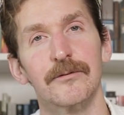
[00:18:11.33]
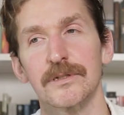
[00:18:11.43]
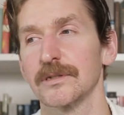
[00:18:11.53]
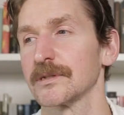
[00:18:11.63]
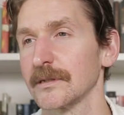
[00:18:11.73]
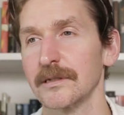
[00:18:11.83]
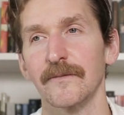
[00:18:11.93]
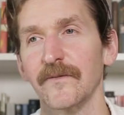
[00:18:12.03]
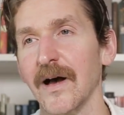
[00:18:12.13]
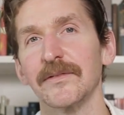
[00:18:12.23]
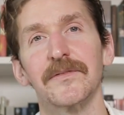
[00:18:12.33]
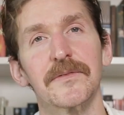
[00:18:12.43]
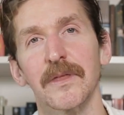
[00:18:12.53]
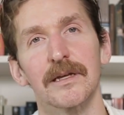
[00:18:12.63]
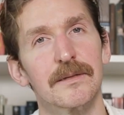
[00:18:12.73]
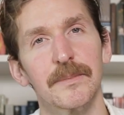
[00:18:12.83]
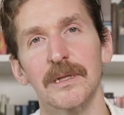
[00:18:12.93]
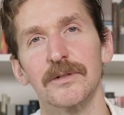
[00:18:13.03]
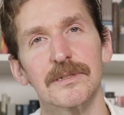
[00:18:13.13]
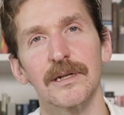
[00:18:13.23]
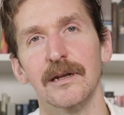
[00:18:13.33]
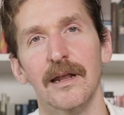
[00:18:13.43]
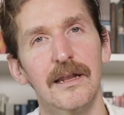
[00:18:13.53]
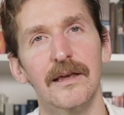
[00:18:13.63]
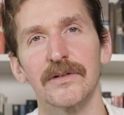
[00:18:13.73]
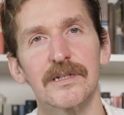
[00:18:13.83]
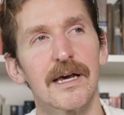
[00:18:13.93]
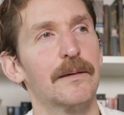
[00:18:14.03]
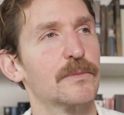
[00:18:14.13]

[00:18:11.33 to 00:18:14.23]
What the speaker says: which is just a list of 5 different things I'm interested in at any given time.